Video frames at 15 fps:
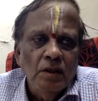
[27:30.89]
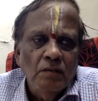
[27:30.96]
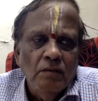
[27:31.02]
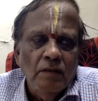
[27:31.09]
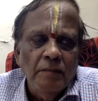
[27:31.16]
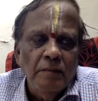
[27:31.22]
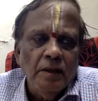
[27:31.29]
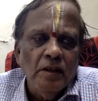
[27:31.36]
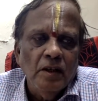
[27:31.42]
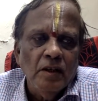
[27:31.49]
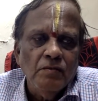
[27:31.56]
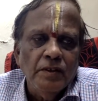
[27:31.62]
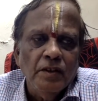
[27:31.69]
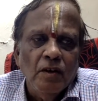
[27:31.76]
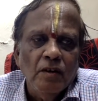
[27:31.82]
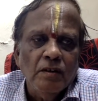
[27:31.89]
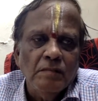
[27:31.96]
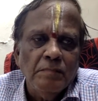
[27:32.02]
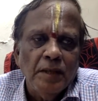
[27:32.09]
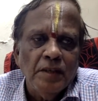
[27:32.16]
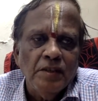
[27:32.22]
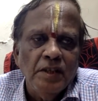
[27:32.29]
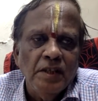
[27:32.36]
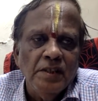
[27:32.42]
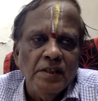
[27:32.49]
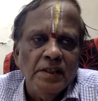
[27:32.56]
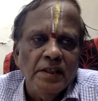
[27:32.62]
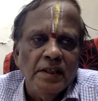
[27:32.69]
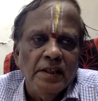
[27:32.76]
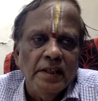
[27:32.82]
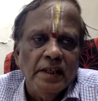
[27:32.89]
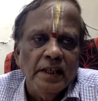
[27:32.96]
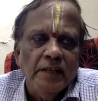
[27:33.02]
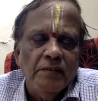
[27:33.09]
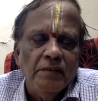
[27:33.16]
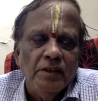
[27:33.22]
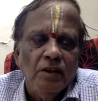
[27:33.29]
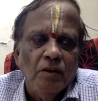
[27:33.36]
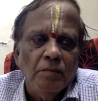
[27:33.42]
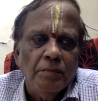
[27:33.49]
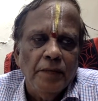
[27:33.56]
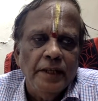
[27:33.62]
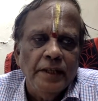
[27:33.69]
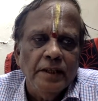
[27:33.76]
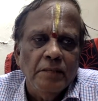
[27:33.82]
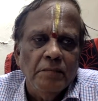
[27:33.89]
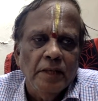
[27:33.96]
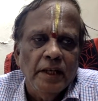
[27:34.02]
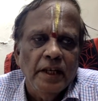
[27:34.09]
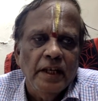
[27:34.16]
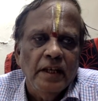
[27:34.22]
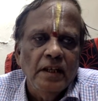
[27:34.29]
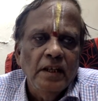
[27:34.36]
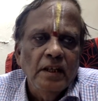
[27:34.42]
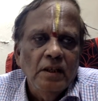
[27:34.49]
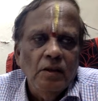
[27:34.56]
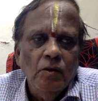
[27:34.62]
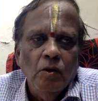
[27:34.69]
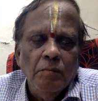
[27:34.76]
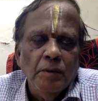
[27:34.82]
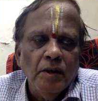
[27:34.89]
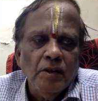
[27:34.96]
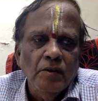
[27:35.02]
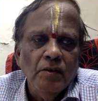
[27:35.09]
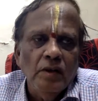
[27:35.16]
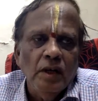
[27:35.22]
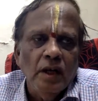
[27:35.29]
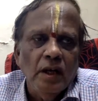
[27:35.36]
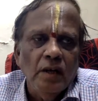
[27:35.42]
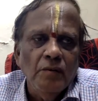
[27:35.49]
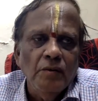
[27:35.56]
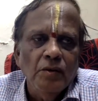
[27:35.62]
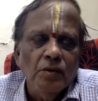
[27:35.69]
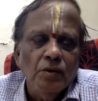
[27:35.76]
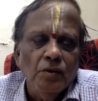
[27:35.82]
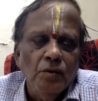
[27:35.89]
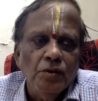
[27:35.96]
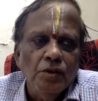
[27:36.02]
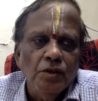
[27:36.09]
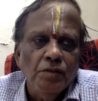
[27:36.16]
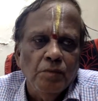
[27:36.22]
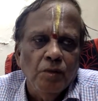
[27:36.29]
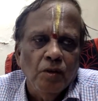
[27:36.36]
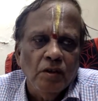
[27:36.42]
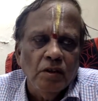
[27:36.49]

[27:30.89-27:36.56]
Why? Because without purchasing the ticket, without paying the money, no person will allow you to use his boat.